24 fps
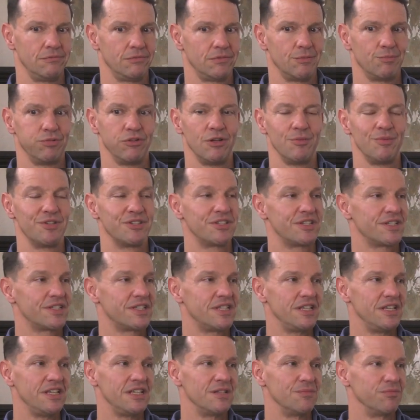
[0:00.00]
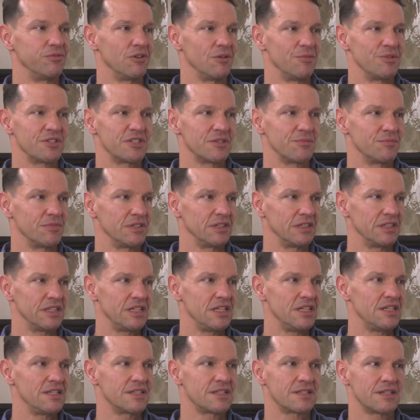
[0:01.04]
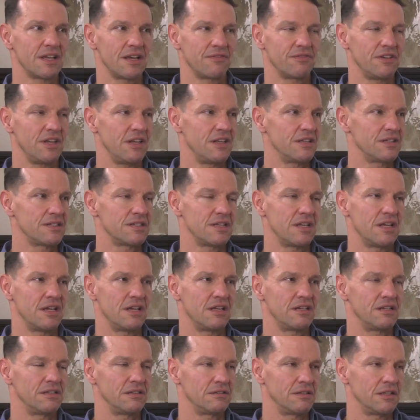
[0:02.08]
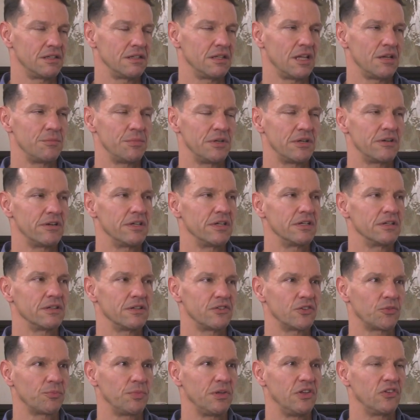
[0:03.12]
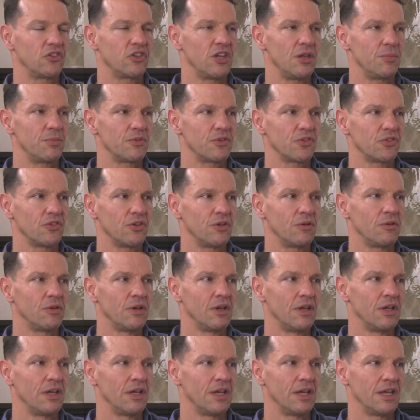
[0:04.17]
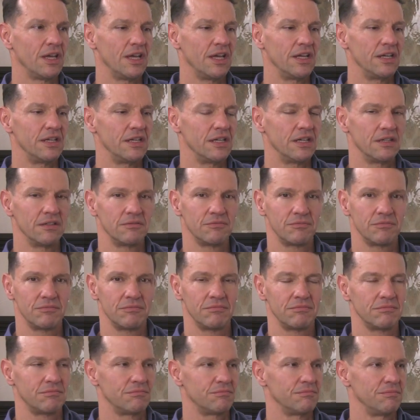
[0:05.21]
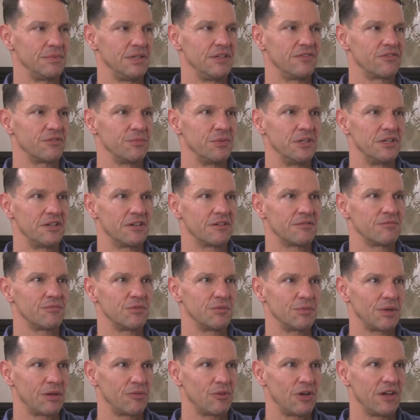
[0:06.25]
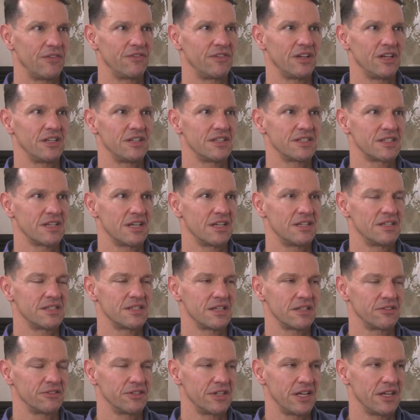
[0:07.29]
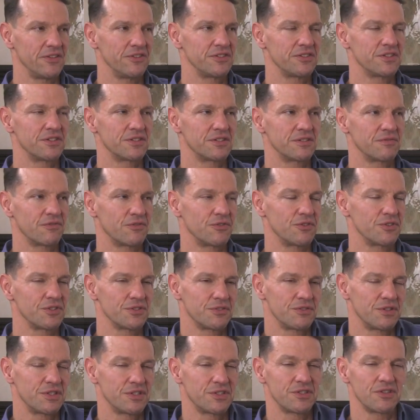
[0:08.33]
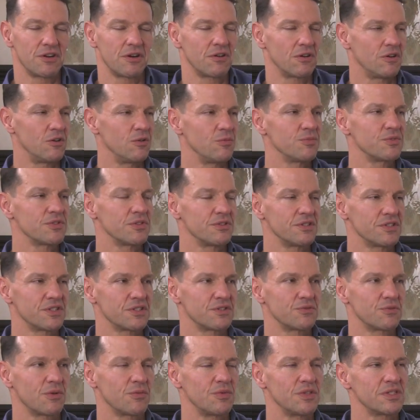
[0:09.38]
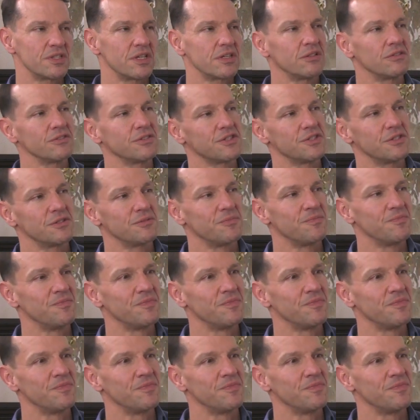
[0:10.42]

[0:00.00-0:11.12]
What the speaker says: deployments at sea, deployments in the Middle East, Afghanistan, and Liberia as a peacekeeper. So, and being from here, when my wife and I decided to settle down, this is our home, so this is where we settled. So